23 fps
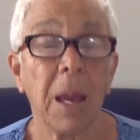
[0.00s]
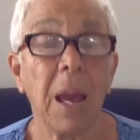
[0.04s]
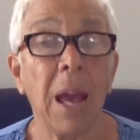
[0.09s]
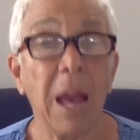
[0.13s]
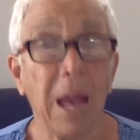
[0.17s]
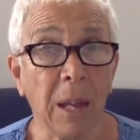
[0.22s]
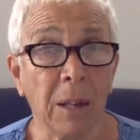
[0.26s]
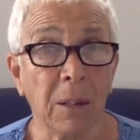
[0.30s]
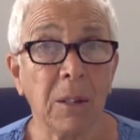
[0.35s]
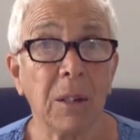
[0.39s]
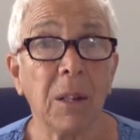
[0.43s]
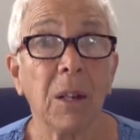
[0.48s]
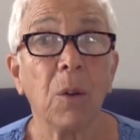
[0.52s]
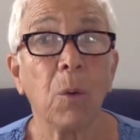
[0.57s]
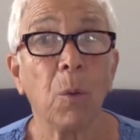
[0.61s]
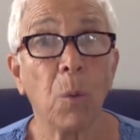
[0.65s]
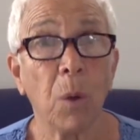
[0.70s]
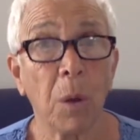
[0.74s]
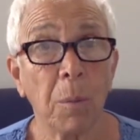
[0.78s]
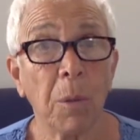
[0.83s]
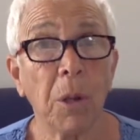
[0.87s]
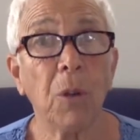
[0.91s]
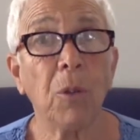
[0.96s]
And
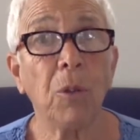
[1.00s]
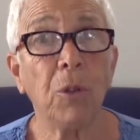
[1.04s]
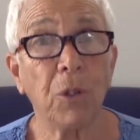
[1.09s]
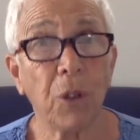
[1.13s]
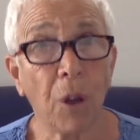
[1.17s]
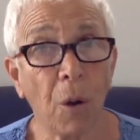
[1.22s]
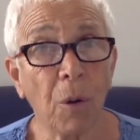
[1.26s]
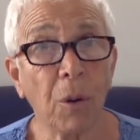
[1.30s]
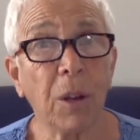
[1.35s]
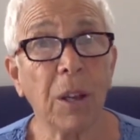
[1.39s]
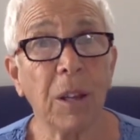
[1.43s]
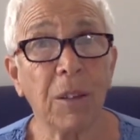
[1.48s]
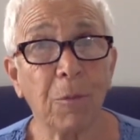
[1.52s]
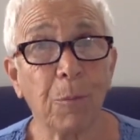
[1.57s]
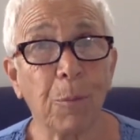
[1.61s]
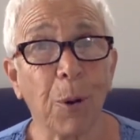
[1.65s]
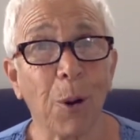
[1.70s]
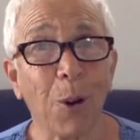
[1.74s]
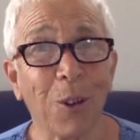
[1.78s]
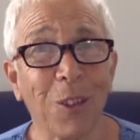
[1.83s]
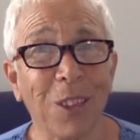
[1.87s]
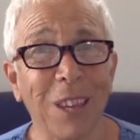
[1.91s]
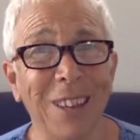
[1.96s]
women who don't give
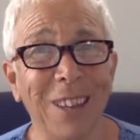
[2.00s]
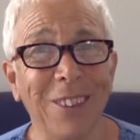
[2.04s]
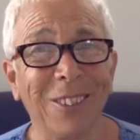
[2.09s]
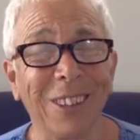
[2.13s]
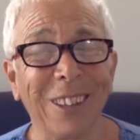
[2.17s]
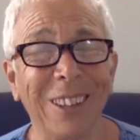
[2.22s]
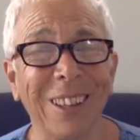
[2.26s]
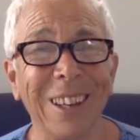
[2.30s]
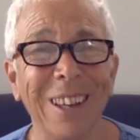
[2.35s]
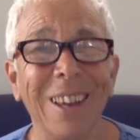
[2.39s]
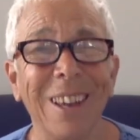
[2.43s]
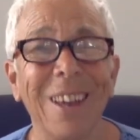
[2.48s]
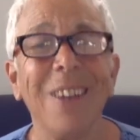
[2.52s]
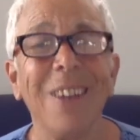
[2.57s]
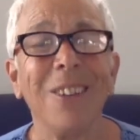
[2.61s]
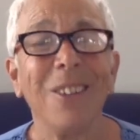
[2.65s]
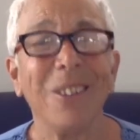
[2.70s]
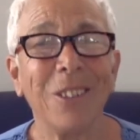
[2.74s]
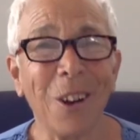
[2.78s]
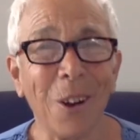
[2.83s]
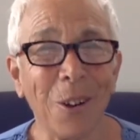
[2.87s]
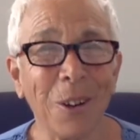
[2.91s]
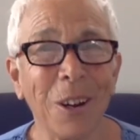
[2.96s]
birth easily
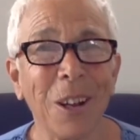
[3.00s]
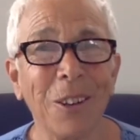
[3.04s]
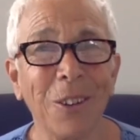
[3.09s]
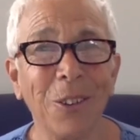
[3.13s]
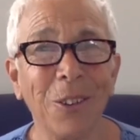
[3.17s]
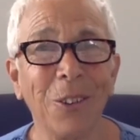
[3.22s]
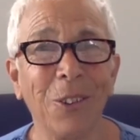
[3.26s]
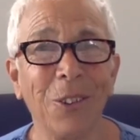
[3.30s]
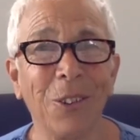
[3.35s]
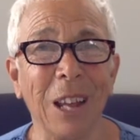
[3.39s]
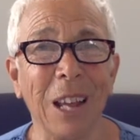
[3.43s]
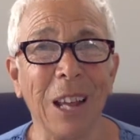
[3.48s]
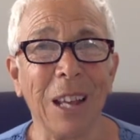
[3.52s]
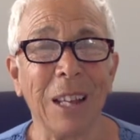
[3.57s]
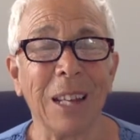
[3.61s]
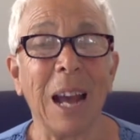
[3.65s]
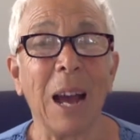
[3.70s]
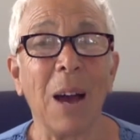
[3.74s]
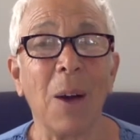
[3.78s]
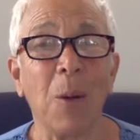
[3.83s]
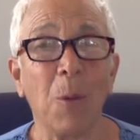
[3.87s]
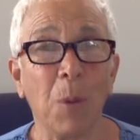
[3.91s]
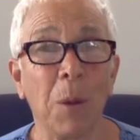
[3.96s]
don't
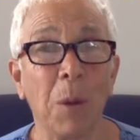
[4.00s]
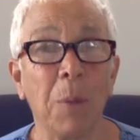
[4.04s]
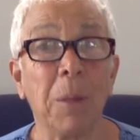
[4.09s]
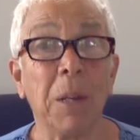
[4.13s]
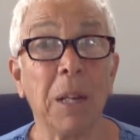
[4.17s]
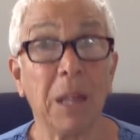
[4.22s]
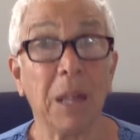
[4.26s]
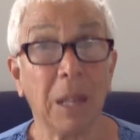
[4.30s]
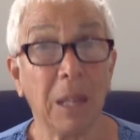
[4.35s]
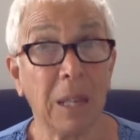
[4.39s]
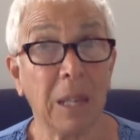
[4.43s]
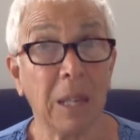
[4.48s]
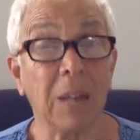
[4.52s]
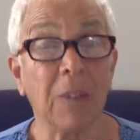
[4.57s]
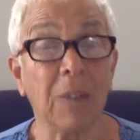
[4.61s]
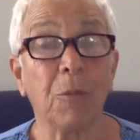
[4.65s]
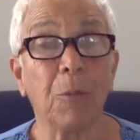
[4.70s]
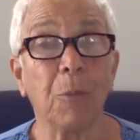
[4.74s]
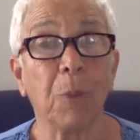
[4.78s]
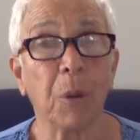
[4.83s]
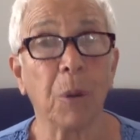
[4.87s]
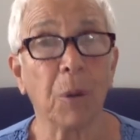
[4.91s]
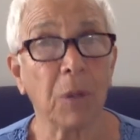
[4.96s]
understand how women can
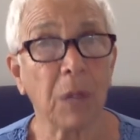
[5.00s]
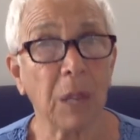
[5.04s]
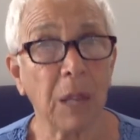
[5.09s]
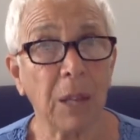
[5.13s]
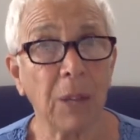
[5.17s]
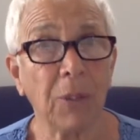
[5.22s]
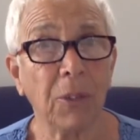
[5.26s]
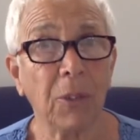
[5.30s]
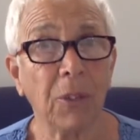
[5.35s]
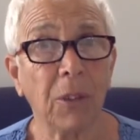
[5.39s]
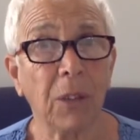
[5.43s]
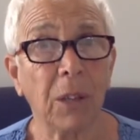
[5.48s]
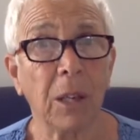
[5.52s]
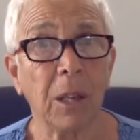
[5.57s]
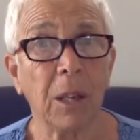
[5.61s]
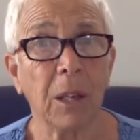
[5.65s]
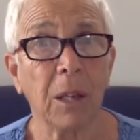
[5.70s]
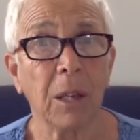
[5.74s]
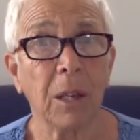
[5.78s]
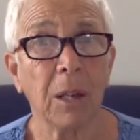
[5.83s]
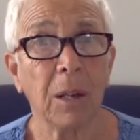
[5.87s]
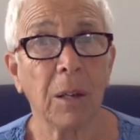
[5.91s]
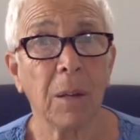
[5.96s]
give birth easily.
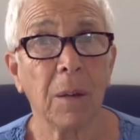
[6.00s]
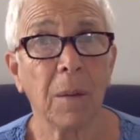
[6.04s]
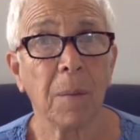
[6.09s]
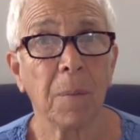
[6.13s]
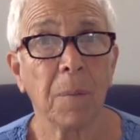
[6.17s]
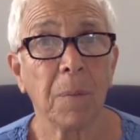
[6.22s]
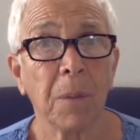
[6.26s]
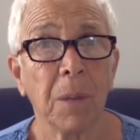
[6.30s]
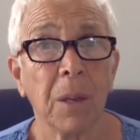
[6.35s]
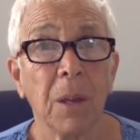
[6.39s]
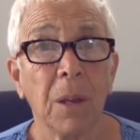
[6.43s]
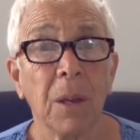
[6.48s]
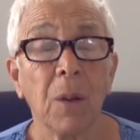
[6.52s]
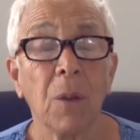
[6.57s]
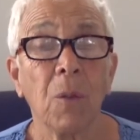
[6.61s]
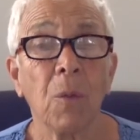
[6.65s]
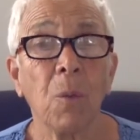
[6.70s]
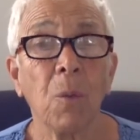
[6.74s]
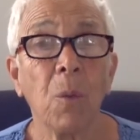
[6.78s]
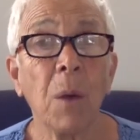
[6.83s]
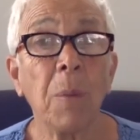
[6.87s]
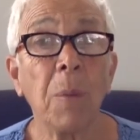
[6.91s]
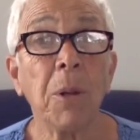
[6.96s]

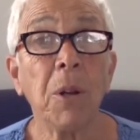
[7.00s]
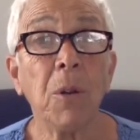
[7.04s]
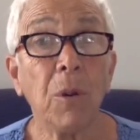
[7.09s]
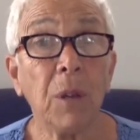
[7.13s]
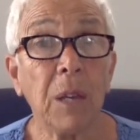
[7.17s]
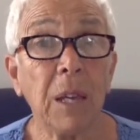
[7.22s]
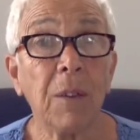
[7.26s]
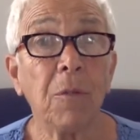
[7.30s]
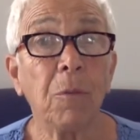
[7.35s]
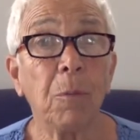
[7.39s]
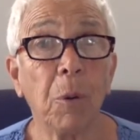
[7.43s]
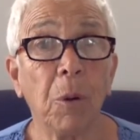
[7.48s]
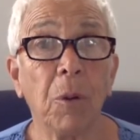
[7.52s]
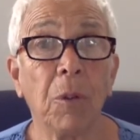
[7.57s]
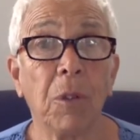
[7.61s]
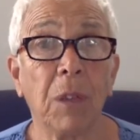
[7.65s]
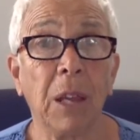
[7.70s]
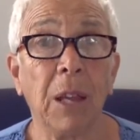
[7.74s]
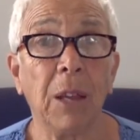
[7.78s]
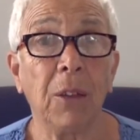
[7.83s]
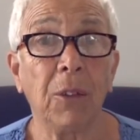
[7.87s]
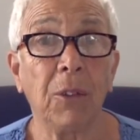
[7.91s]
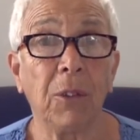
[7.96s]
Women who give
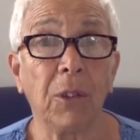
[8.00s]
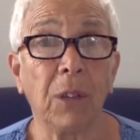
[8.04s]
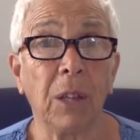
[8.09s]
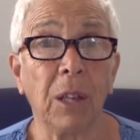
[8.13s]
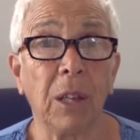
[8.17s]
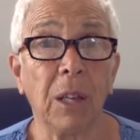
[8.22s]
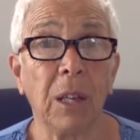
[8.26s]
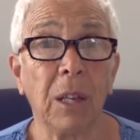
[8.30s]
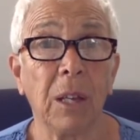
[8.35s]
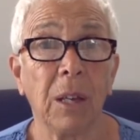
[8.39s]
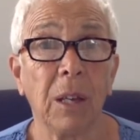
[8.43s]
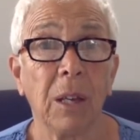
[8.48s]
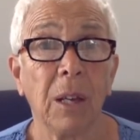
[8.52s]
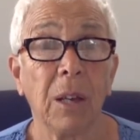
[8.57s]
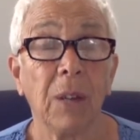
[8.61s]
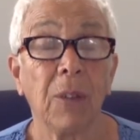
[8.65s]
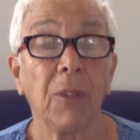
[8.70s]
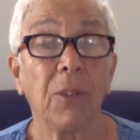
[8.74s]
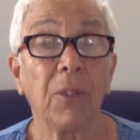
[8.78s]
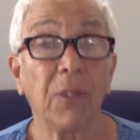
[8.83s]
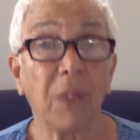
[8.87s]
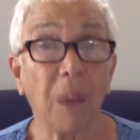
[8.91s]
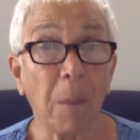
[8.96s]
birth easily
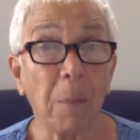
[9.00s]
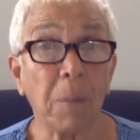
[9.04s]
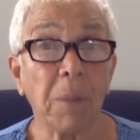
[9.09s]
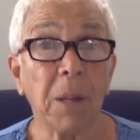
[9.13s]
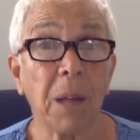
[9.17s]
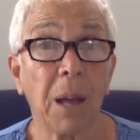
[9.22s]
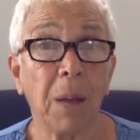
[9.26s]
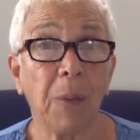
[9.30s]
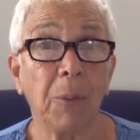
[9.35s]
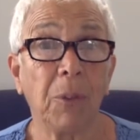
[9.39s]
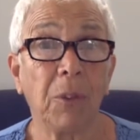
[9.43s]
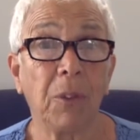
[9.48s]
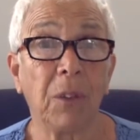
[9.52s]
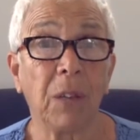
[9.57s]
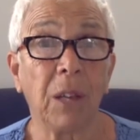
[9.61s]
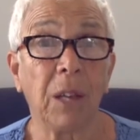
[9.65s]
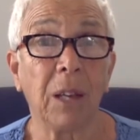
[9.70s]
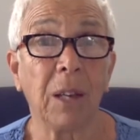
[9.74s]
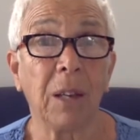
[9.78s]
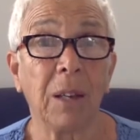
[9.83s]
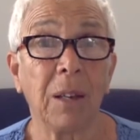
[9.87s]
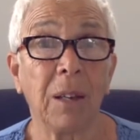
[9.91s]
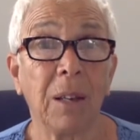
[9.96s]
sometimes
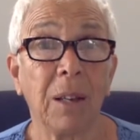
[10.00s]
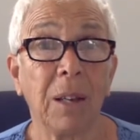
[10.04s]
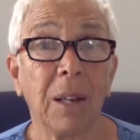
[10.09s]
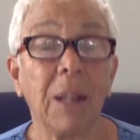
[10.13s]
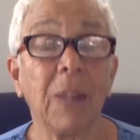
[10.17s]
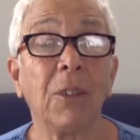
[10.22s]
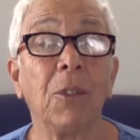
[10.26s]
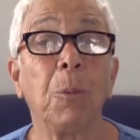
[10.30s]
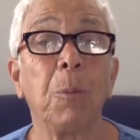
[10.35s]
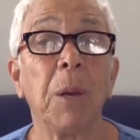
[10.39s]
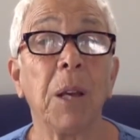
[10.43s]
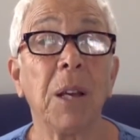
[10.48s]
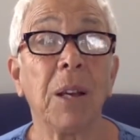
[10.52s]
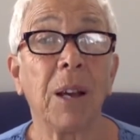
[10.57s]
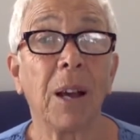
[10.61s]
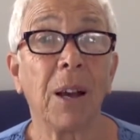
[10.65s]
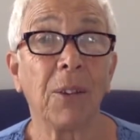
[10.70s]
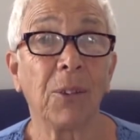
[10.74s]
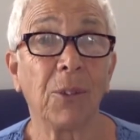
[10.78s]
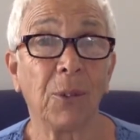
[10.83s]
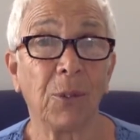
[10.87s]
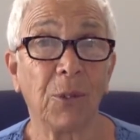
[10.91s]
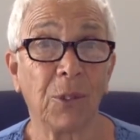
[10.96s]
think it's
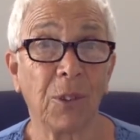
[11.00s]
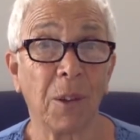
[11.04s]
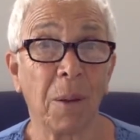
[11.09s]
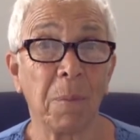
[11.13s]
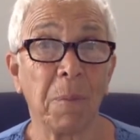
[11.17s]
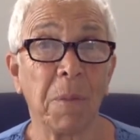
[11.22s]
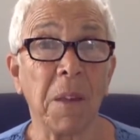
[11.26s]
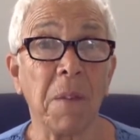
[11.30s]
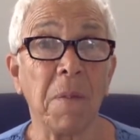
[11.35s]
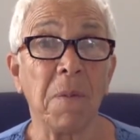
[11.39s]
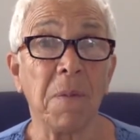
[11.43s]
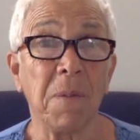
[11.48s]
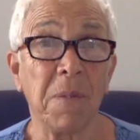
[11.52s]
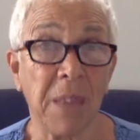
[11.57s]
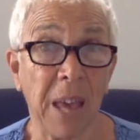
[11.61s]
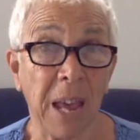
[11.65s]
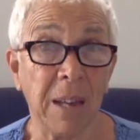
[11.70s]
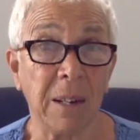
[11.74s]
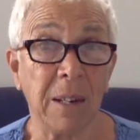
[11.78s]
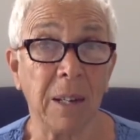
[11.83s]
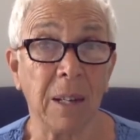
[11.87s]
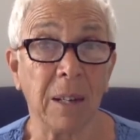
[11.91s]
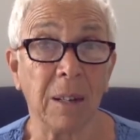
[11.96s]
because of something
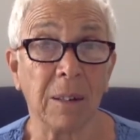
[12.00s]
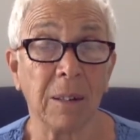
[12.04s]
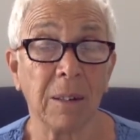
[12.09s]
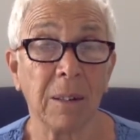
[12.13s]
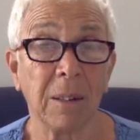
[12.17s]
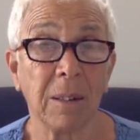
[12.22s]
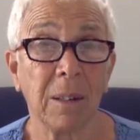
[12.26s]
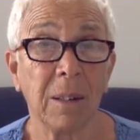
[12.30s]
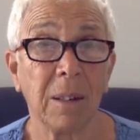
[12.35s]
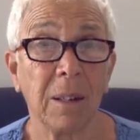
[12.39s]
they did.